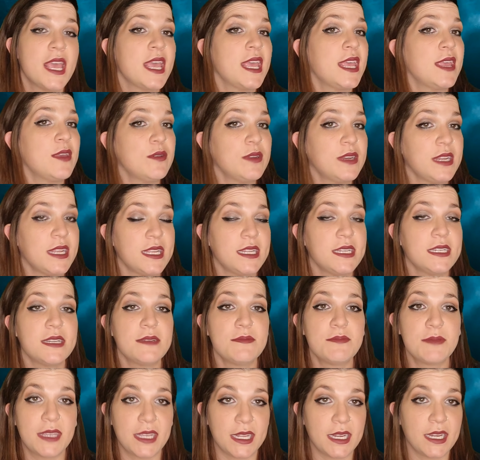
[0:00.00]
He would end
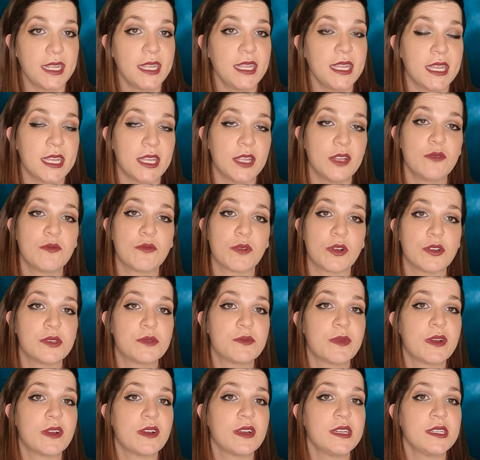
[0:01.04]
up getting in
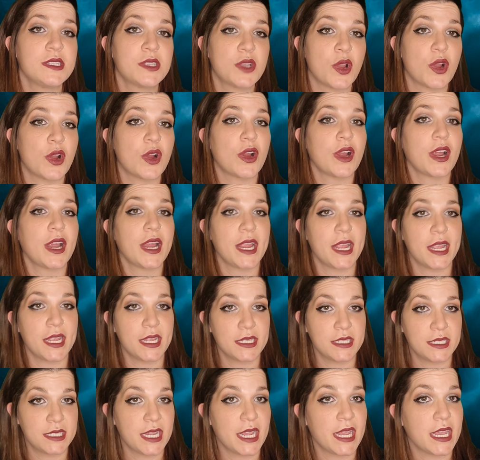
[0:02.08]
Rosemarie's car
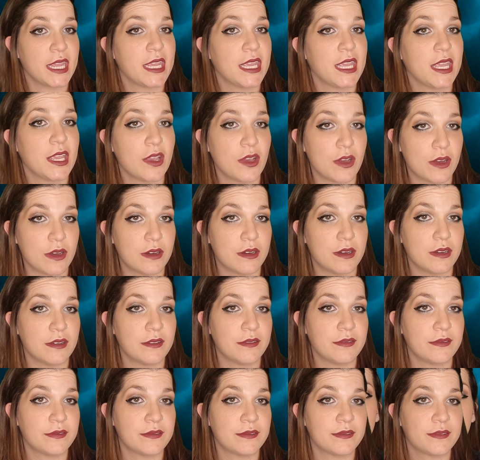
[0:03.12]
and taking
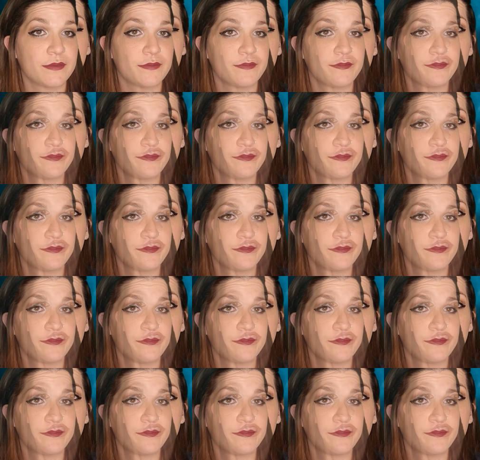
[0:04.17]
off.